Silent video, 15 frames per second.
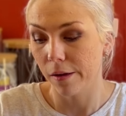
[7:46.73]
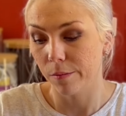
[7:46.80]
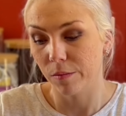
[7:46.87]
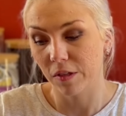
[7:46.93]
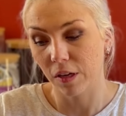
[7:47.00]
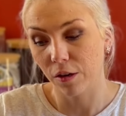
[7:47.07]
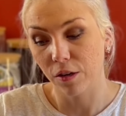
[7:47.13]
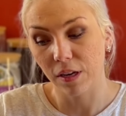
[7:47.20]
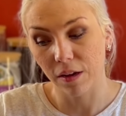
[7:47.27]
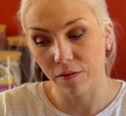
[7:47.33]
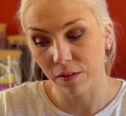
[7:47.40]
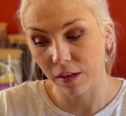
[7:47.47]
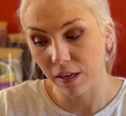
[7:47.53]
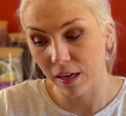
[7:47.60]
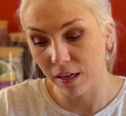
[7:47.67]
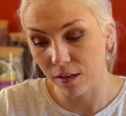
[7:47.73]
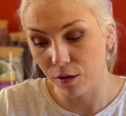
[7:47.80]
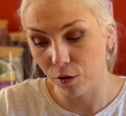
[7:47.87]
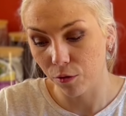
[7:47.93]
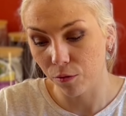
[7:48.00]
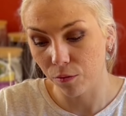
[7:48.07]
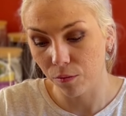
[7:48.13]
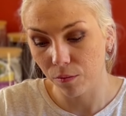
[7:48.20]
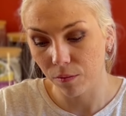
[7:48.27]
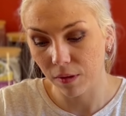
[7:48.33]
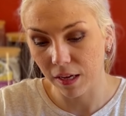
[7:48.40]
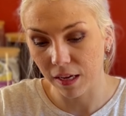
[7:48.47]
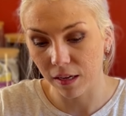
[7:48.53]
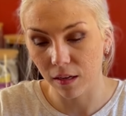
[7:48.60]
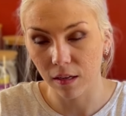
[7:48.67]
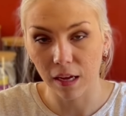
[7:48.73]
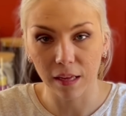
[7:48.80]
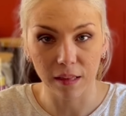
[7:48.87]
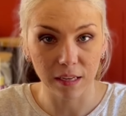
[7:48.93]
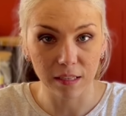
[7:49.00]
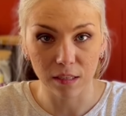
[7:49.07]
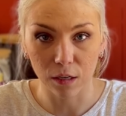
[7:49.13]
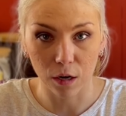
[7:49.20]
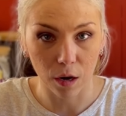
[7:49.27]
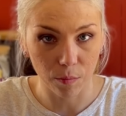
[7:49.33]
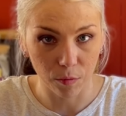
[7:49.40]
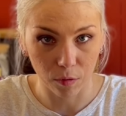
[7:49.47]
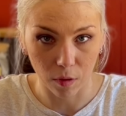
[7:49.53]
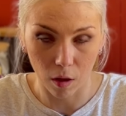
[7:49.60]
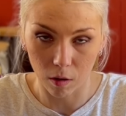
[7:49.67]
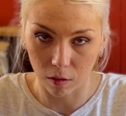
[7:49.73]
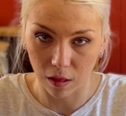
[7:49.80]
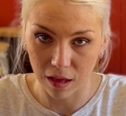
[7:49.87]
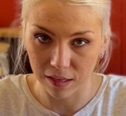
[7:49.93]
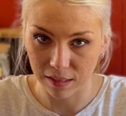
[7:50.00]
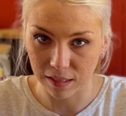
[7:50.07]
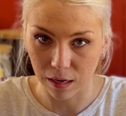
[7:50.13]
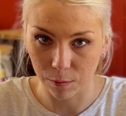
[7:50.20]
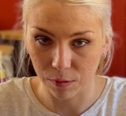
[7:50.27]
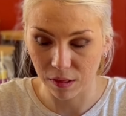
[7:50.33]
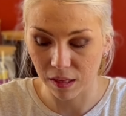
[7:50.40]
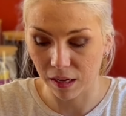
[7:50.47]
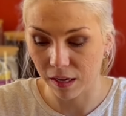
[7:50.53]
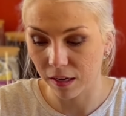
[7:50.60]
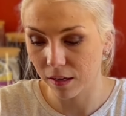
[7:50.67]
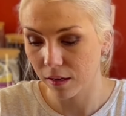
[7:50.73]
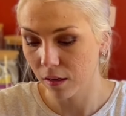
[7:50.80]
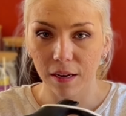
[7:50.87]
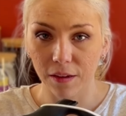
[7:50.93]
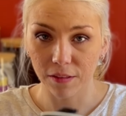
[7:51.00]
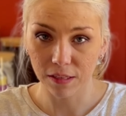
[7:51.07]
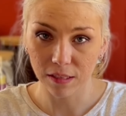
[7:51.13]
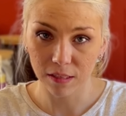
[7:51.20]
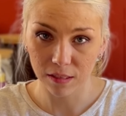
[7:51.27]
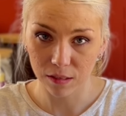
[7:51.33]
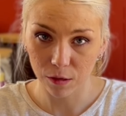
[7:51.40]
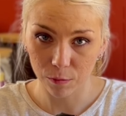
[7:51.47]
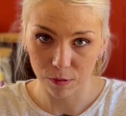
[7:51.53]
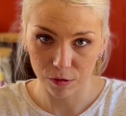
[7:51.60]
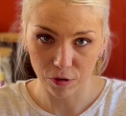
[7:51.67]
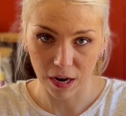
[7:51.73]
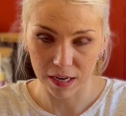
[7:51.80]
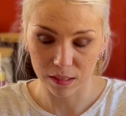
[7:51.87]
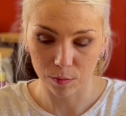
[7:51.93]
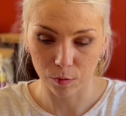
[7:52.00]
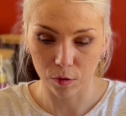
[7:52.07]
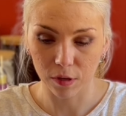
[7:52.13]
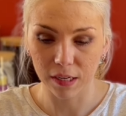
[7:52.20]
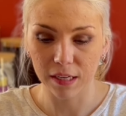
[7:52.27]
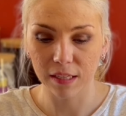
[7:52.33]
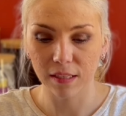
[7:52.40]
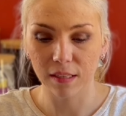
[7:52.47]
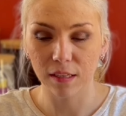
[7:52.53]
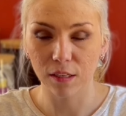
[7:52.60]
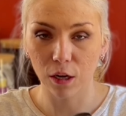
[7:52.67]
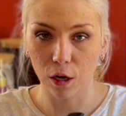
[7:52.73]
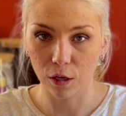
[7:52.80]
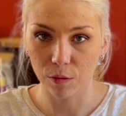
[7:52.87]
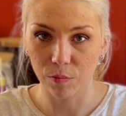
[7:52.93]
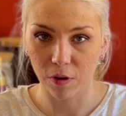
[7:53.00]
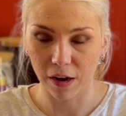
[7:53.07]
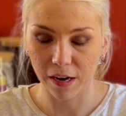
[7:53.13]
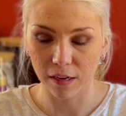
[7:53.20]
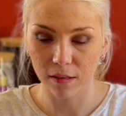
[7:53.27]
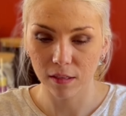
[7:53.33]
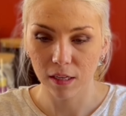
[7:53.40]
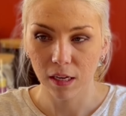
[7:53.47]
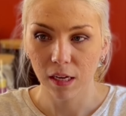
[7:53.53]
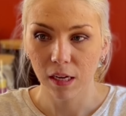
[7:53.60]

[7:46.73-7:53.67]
So you definitely need to get at least a couple long lines, I would think. Now this is their retractable. It is the Tug brand.